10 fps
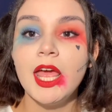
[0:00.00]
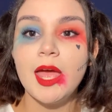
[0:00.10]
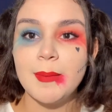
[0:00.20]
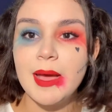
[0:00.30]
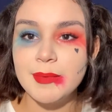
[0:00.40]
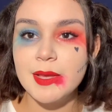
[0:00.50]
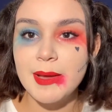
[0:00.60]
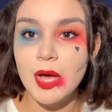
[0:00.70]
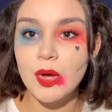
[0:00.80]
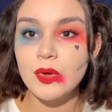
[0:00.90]
am happy
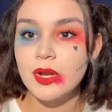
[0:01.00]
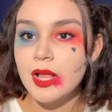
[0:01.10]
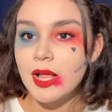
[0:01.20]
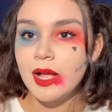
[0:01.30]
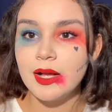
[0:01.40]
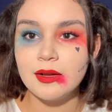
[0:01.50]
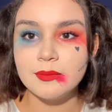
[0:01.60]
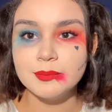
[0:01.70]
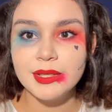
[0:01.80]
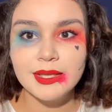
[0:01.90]
about. But